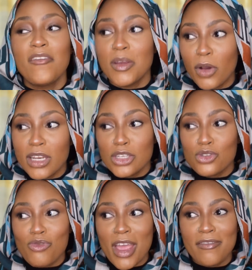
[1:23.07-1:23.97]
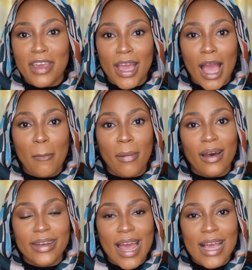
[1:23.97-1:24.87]
Everybody's raving
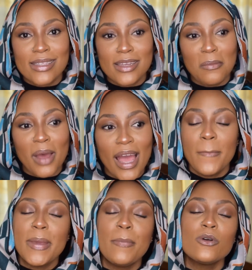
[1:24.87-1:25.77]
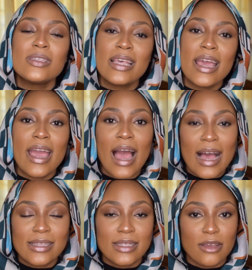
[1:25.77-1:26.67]
about niacinamide. People say it
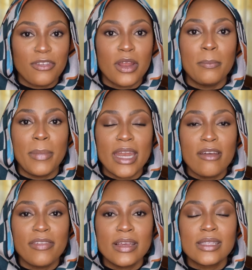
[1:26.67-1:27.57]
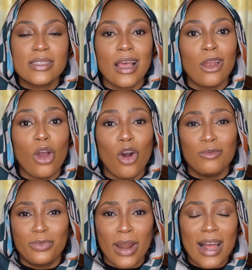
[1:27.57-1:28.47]
has different benefits. A lot
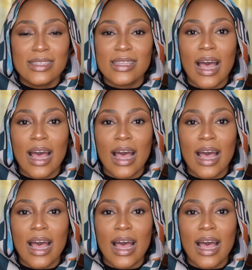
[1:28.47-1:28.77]
of brands